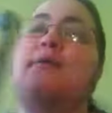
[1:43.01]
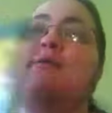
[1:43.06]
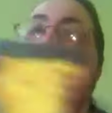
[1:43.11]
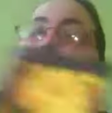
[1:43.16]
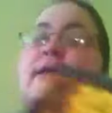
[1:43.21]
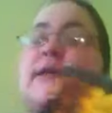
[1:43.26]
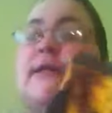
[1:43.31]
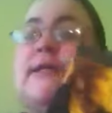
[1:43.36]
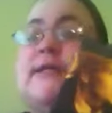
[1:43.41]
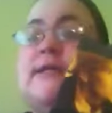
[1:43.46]

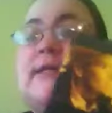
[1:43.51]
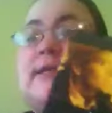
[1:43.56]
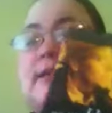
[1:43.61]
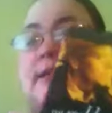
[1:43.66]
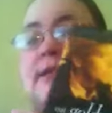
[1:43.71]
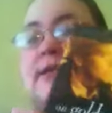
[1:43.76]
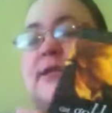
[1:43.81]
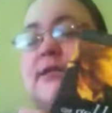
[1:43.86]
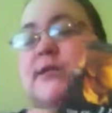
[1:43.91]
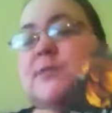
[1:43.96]
They did
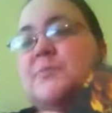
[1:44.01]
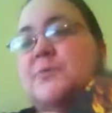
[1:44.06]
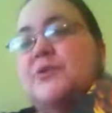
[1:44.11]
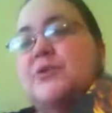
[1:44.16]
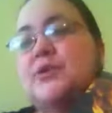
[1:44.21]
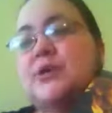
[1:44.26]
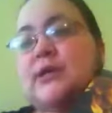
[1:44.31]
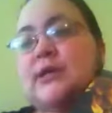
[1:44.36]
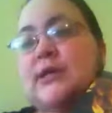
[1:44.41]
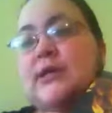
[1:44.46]
this, but
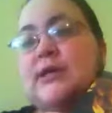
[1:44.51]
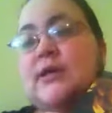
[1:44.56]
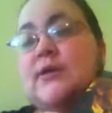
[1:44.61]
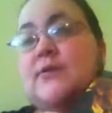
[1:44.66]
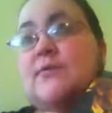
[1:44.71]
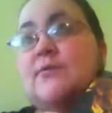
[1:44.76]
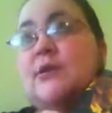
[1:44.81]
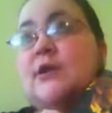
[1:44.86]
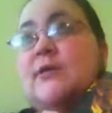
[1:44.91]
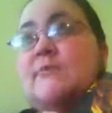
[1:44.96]
their
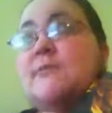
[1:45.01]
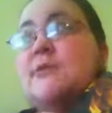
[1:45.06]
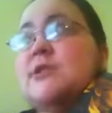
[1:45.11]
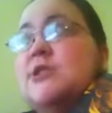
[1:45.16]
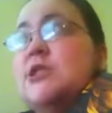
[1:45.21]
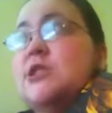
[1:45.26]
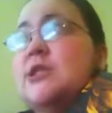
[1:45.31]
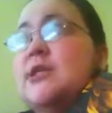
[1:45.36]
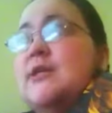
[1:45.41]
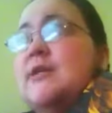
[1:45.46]

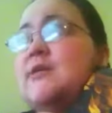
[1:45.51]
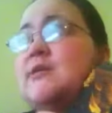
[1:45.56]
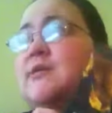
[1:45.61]
chemistry